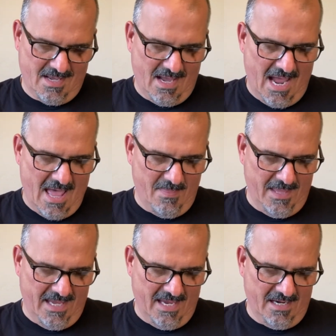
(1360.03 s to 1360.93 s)
And
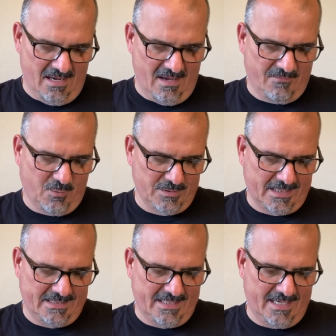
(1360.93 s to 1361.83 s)
then, of course, like
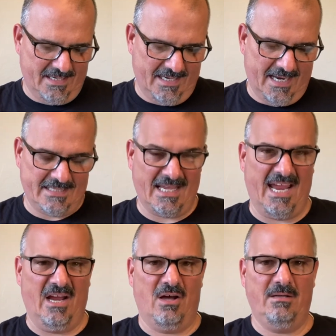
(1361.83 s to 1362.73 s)
I said, it has
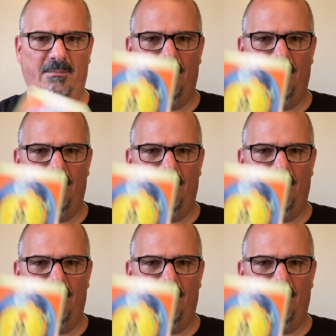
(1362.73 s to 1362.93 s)
Aeon.